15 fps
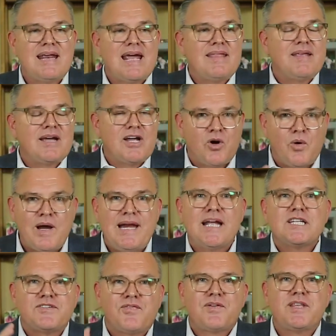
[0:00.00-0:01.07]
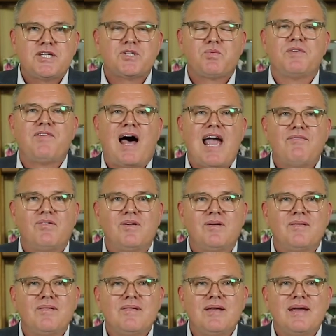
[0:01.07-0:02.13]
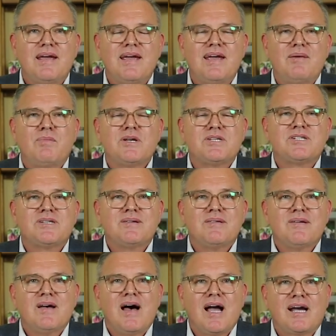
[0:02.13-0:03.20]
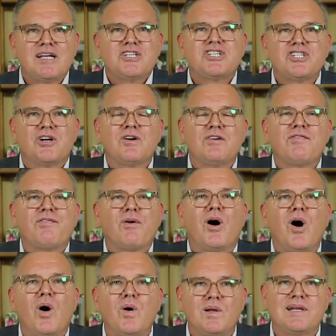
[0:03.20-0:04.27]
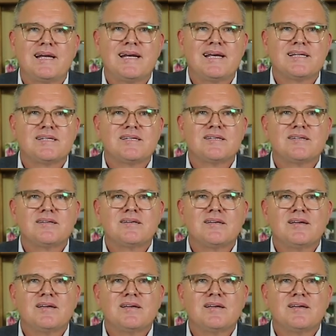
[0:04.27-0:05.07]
the ingredients for this revival, it was a concern for holiness.